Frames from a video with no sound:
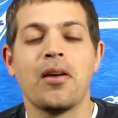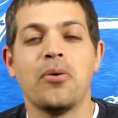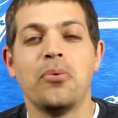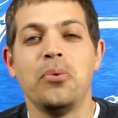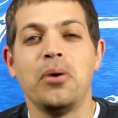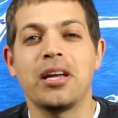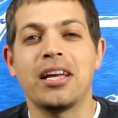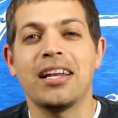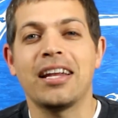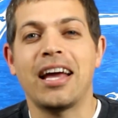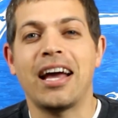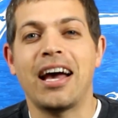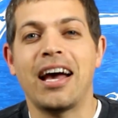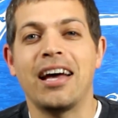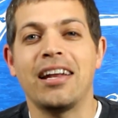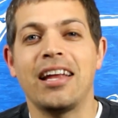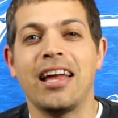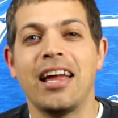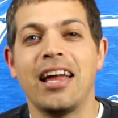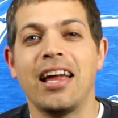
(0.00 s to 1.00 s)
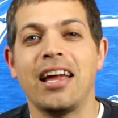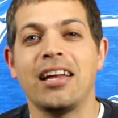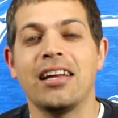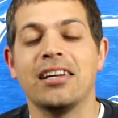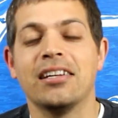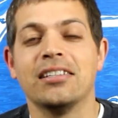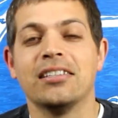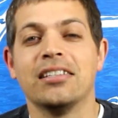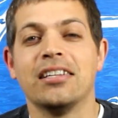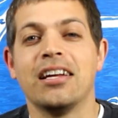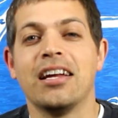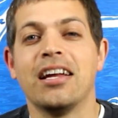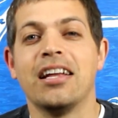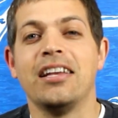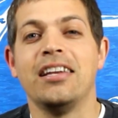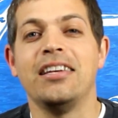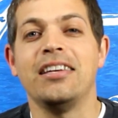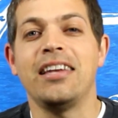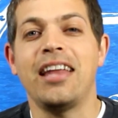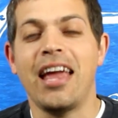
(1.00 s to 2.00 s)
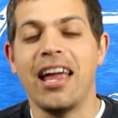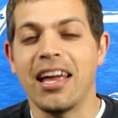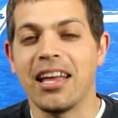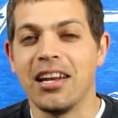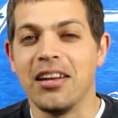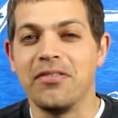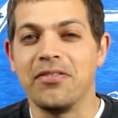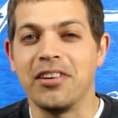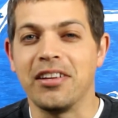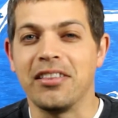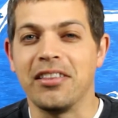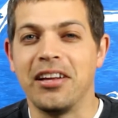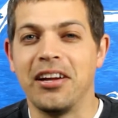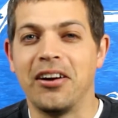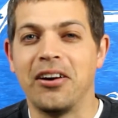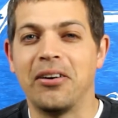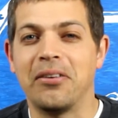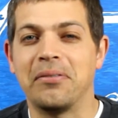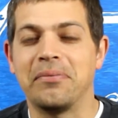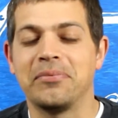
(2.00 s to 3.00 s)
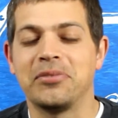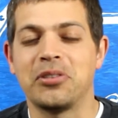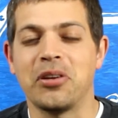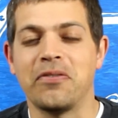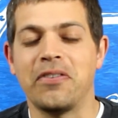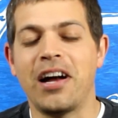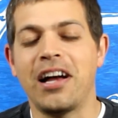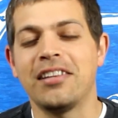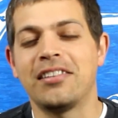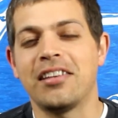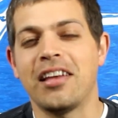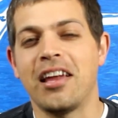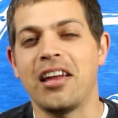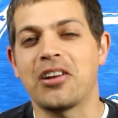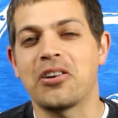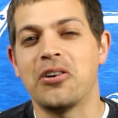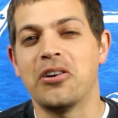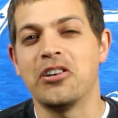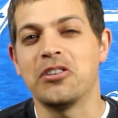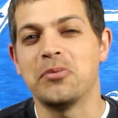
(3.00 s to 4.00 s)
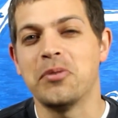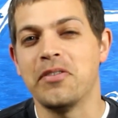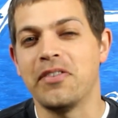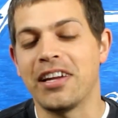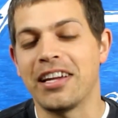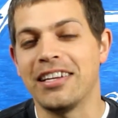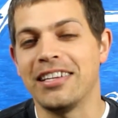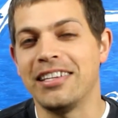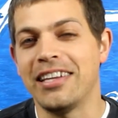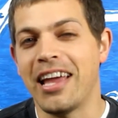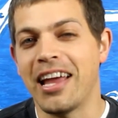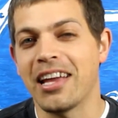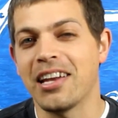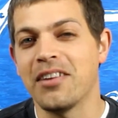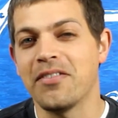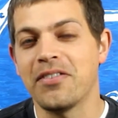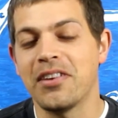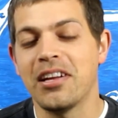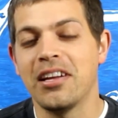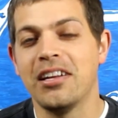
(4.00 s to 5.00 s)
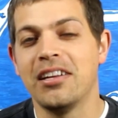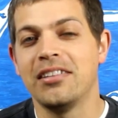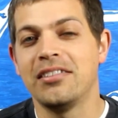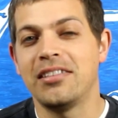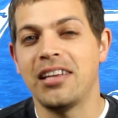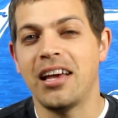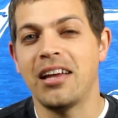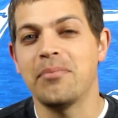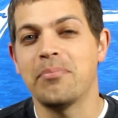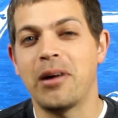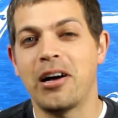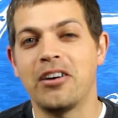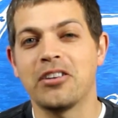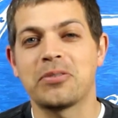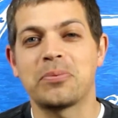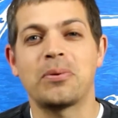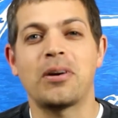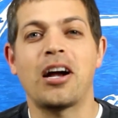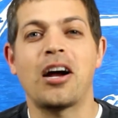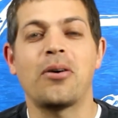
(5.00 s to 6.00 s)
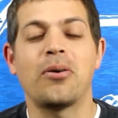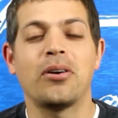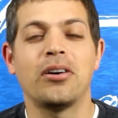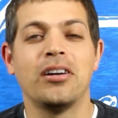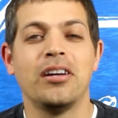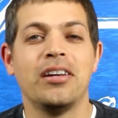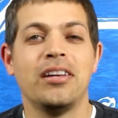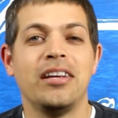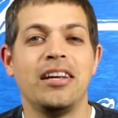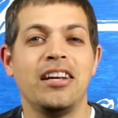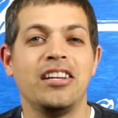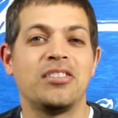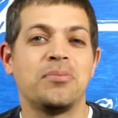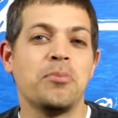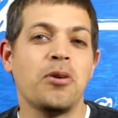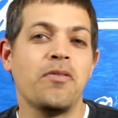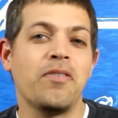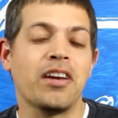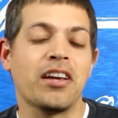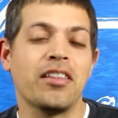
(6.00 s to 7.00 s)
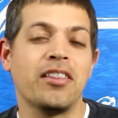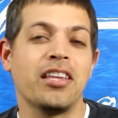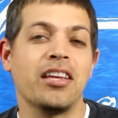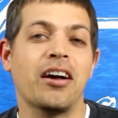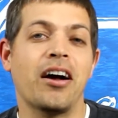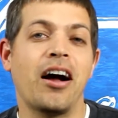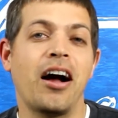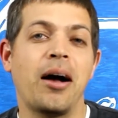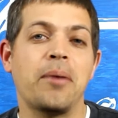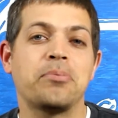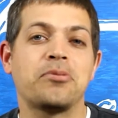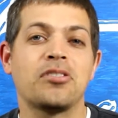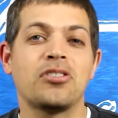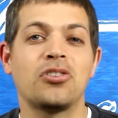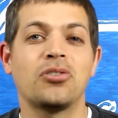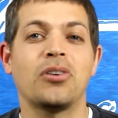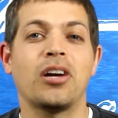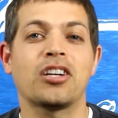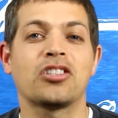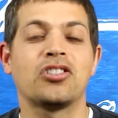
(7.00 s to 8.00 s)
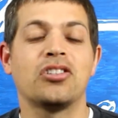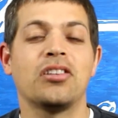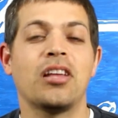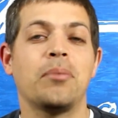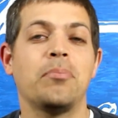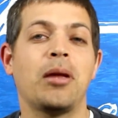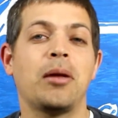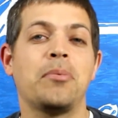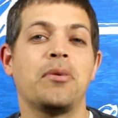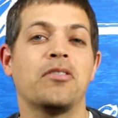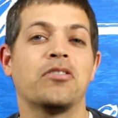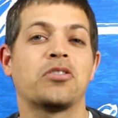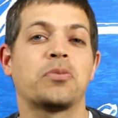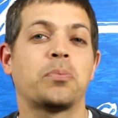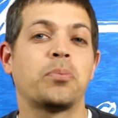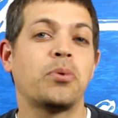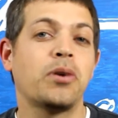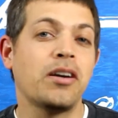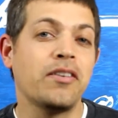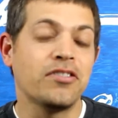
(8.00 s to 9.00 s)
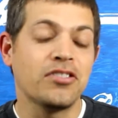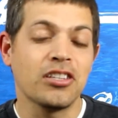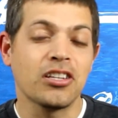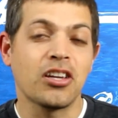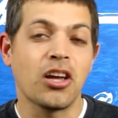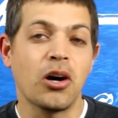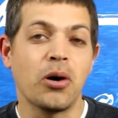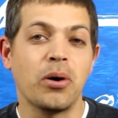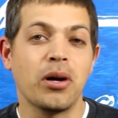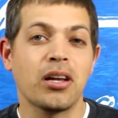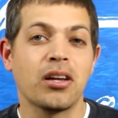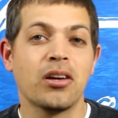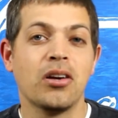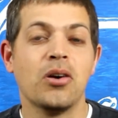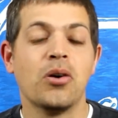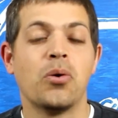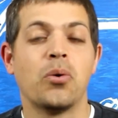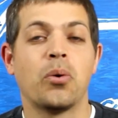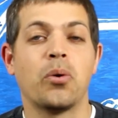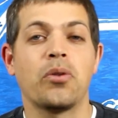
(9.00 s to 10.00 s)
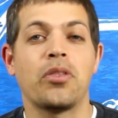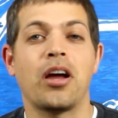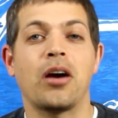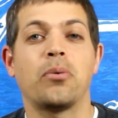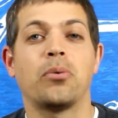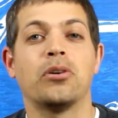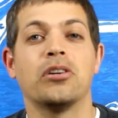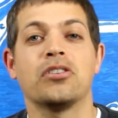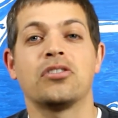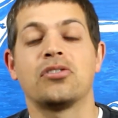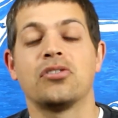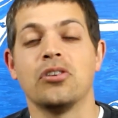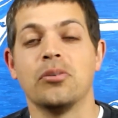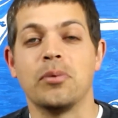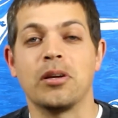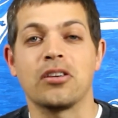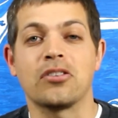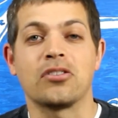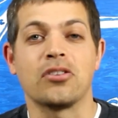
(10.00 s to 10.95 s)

We can add a negative in there. So if I say a car is moving negative 10 miles per hour, it's moving in the opposite direction that maybe it was previously going or that we're assuming.